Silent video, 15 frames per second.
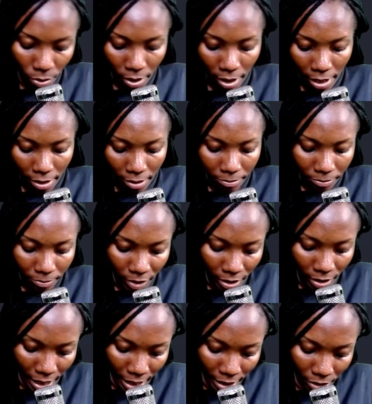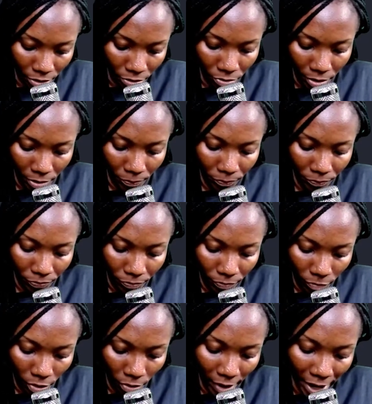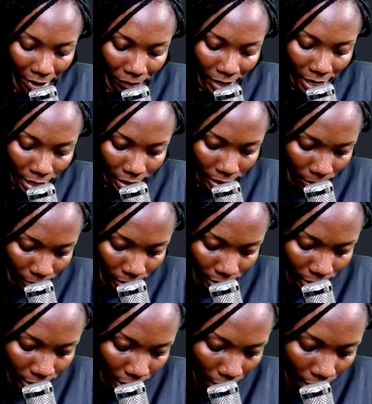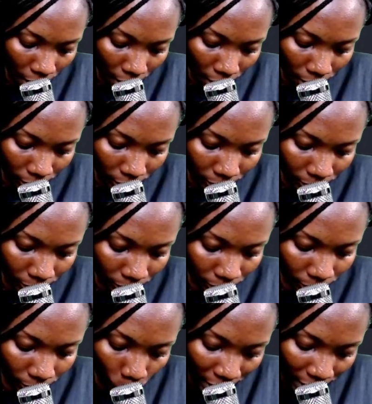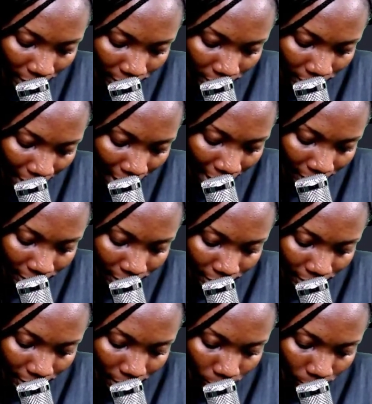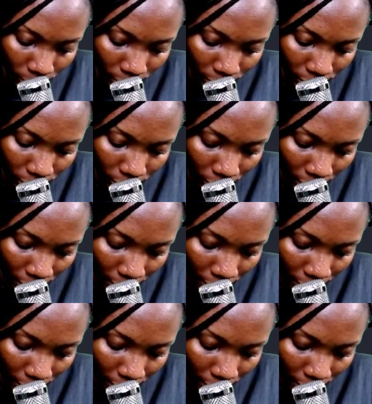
Okay, theta degree. All right, now this is our weight acting downwards,